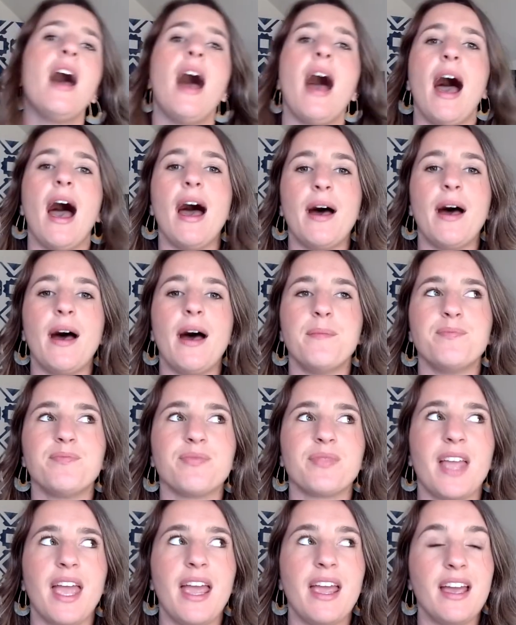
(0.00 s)

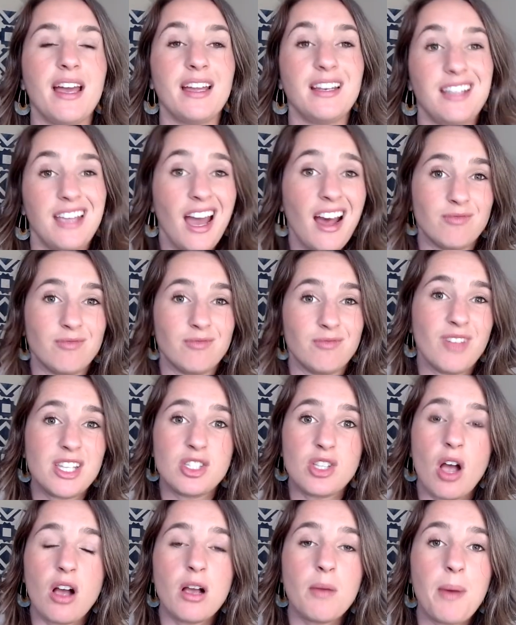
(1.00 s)
Let's
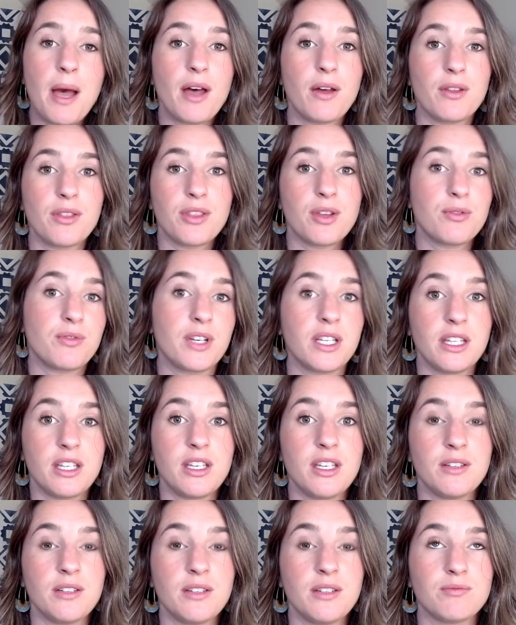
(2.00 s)
talk about the
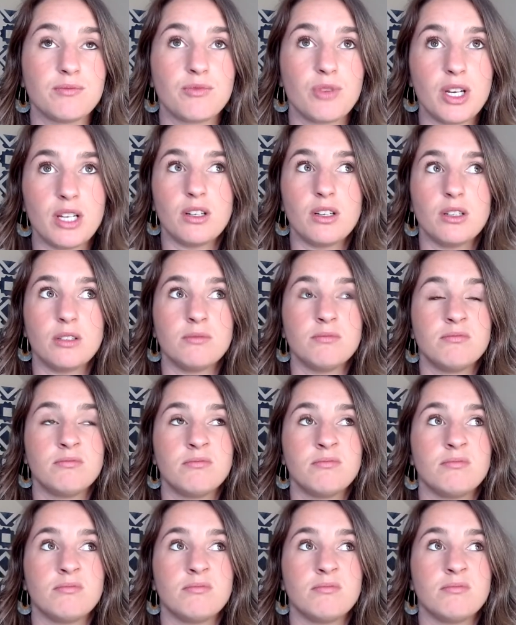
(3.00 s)
really real